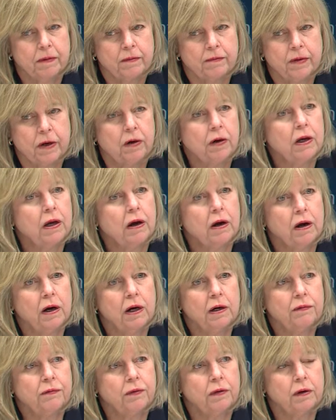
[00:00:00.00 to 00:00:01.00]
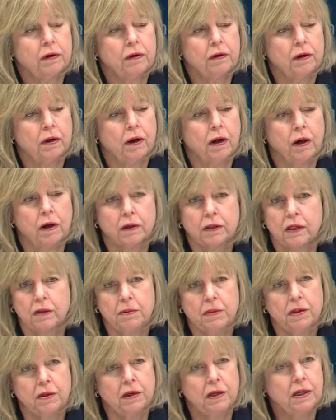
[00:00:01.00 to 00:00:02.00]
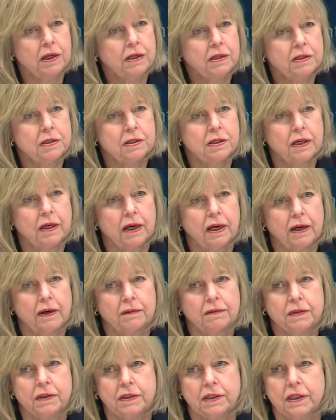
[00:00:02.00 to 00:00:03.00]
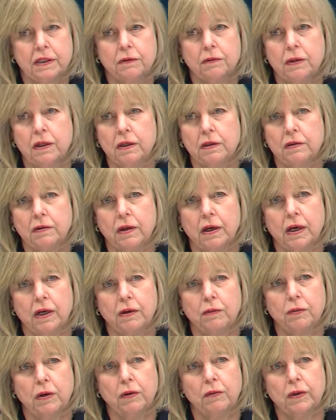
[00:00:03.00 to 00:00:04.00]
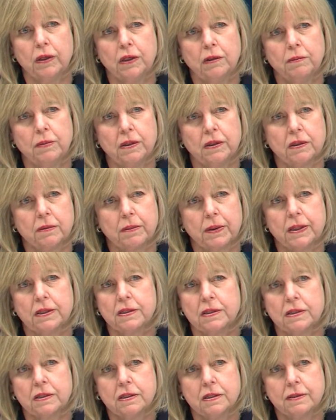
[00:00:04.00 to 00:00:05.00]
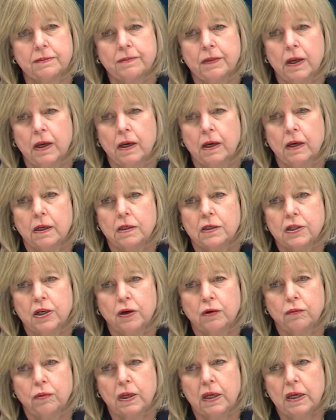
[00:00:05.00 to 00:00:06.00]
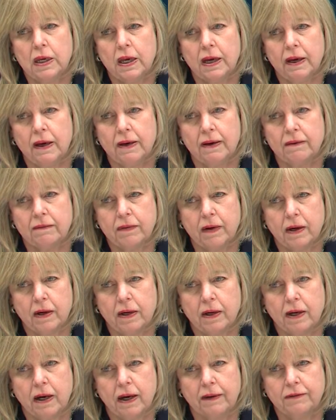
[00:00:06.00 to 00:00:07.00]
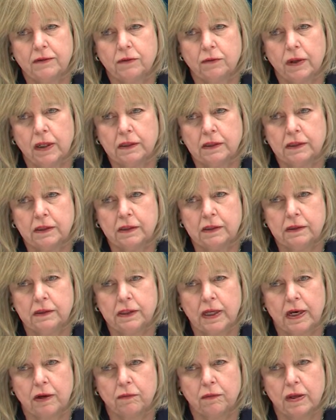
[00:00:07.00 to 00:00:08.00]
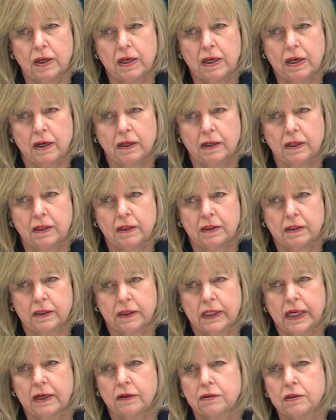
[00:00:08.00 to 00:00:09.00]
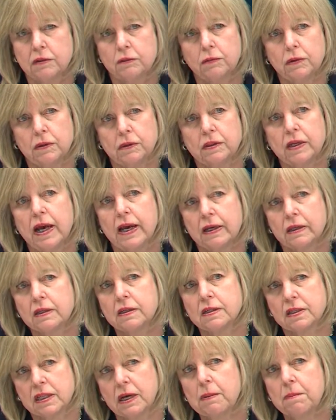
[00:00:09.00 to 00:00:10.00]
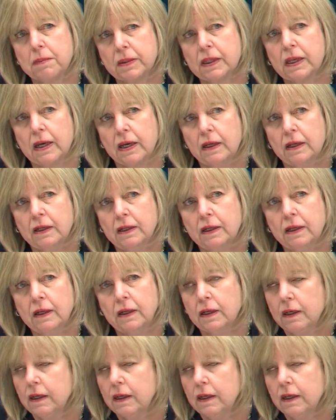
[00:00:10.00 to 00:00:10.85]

very hard for all communities to have to deal with. Where are we going to put the buses? So we have, I've directed that we, the council will take this up again